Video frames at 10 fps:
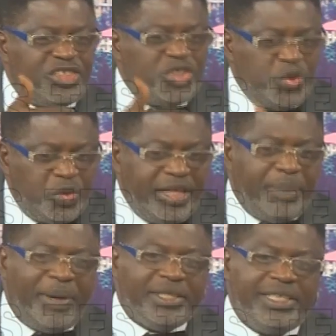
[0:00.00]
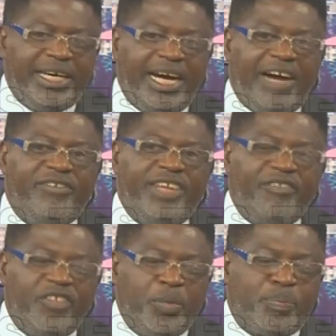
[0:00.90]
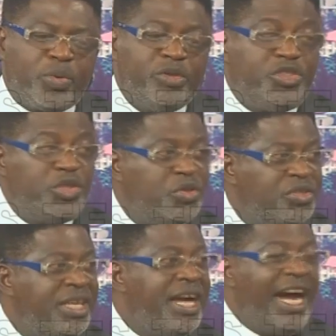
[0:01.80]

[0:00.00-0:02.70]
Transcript: is you, the party, that have developed, produced,